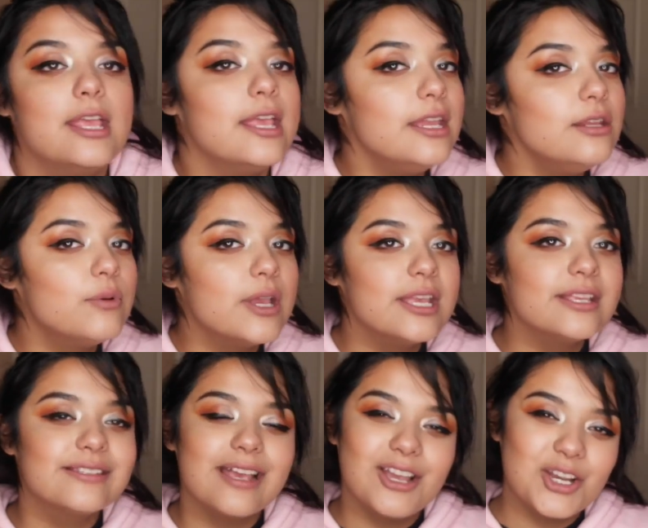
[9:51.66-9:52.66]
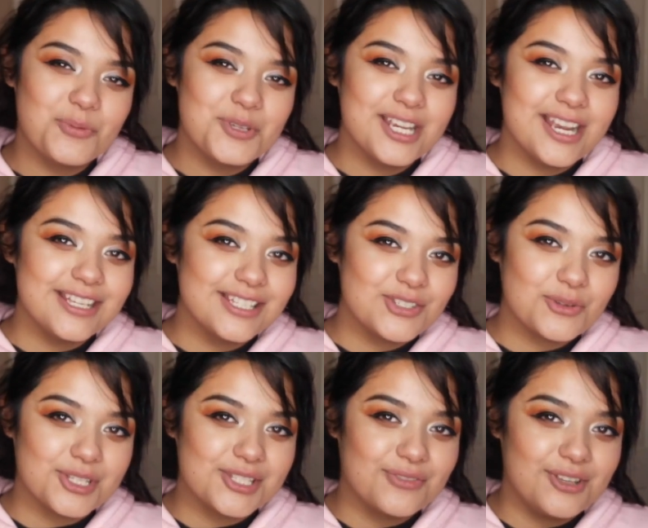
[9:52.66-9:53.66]
Anyways, I hope you guys enjoyed
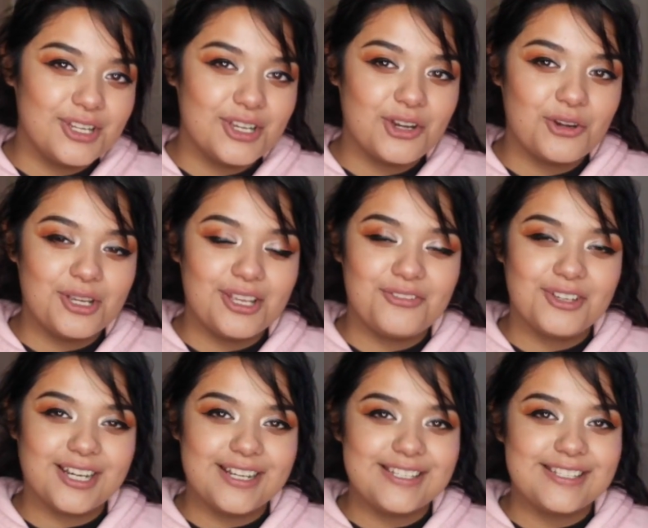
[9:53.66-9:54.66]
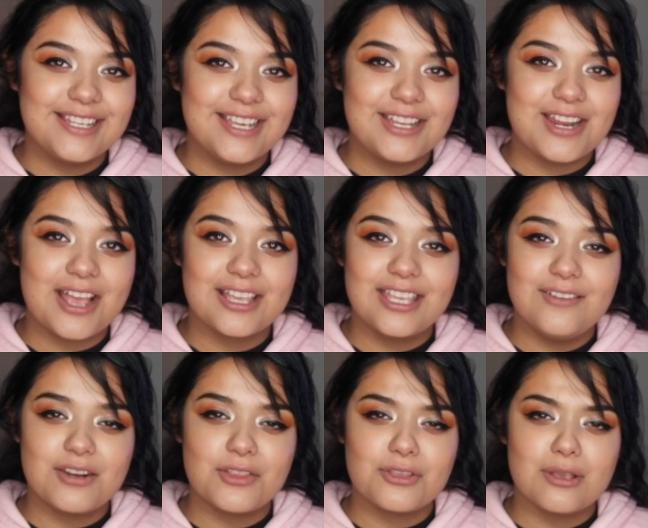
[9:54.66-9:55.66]
this video. If you guys did, give it
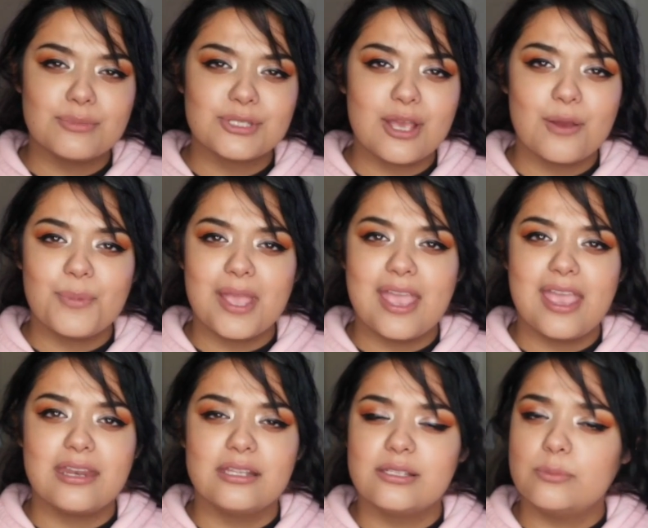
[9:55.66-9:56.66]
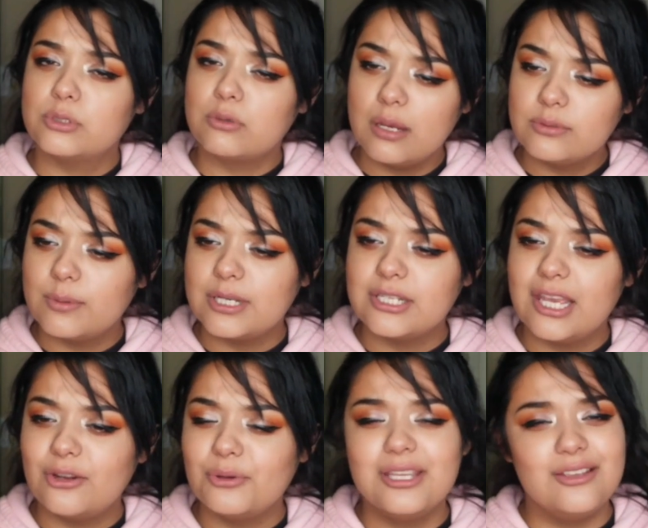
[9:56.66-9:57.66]
a thumbs up and subscribe to my
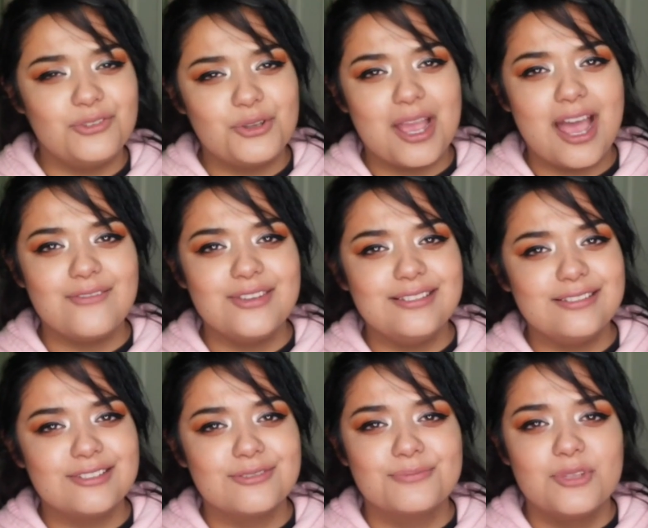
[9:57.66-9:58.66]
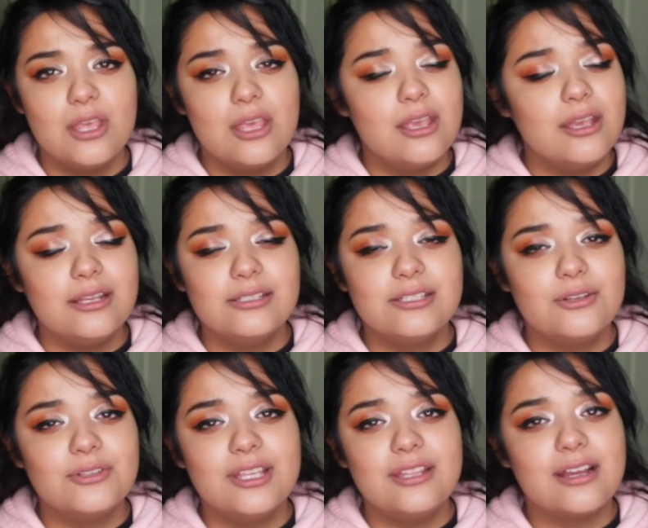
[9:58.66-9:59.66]
channel if you haven't. Until
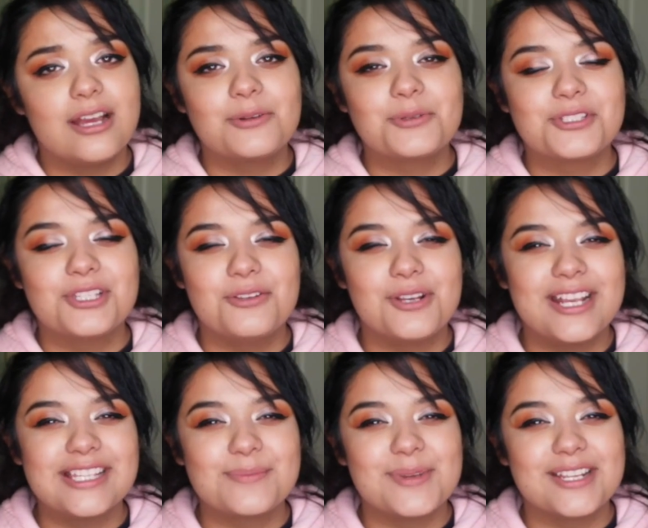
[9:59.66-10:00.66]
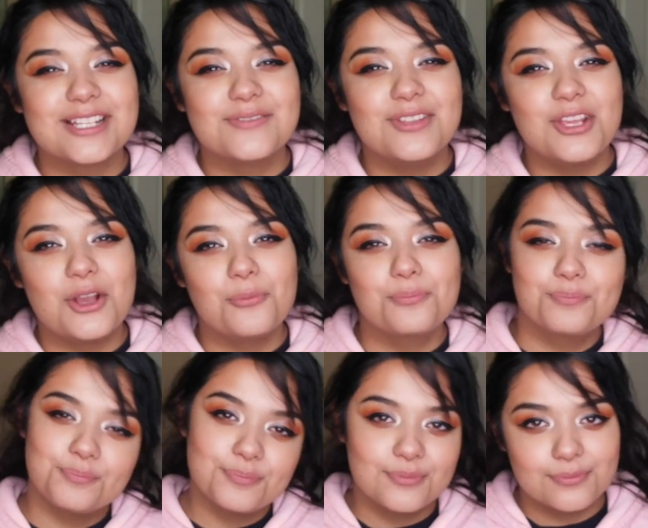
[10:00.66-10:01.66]
then, I will see you guys in my next video.
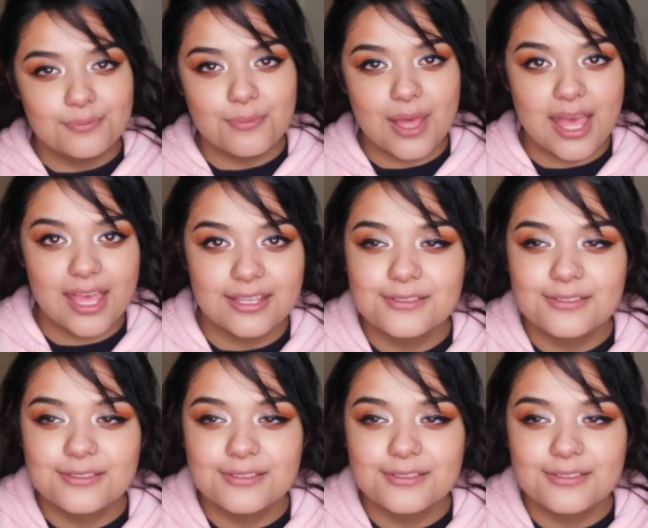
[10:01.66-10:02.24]
Bye.